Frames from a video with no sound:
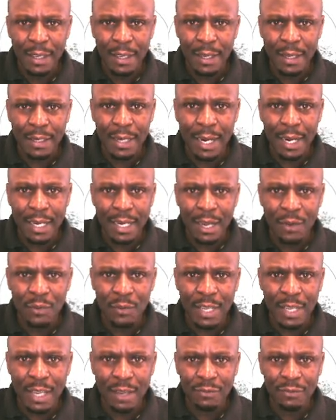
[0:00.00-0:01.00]
right now we
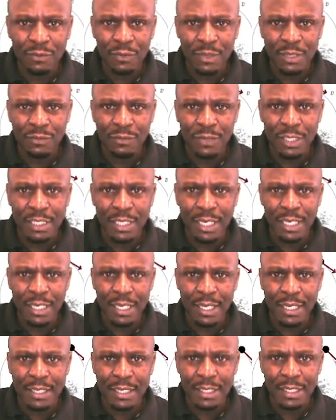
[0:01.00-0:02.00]
have to differentiate
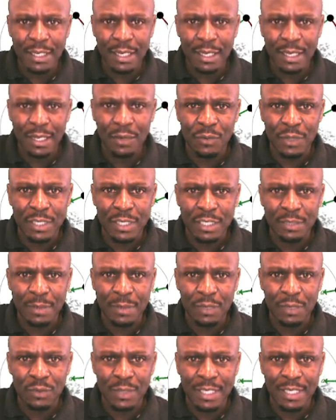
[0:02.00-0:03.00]
that uh, with
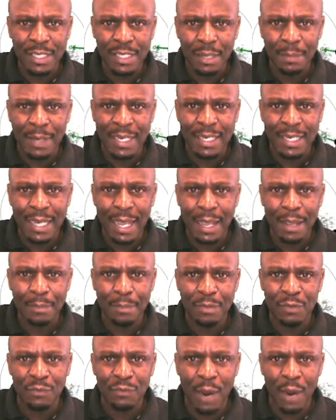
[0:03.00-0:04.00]
respect to theta but uh,
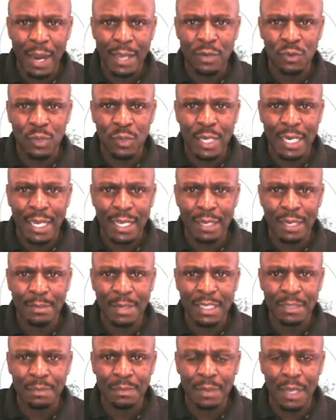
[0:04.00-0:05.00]
before i do that i can
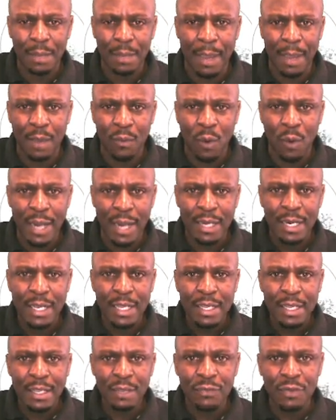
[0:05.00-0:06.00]
multiply by one
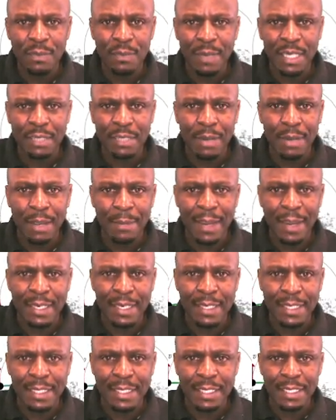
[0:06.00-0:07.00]
if you multiply by
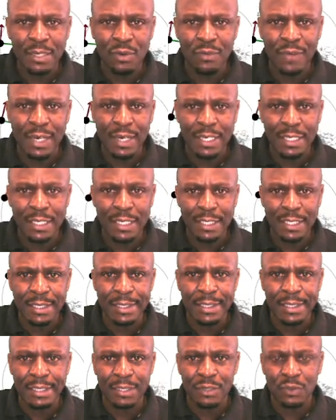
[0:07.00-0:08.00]
dt over dt
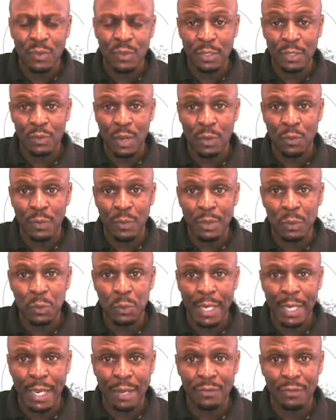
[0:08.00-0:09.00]
this is what you are going to
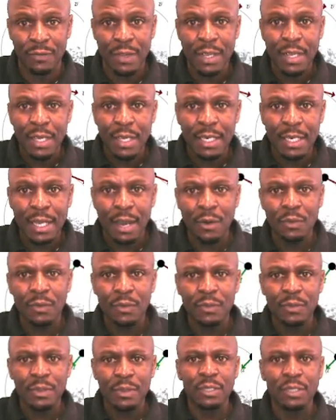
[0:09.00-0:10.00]
have now
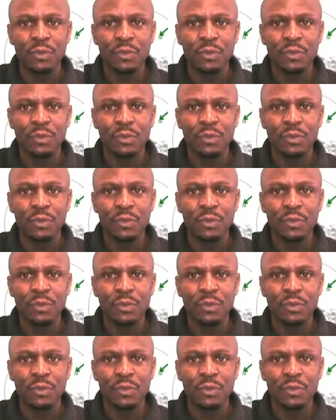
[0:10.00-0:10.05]
you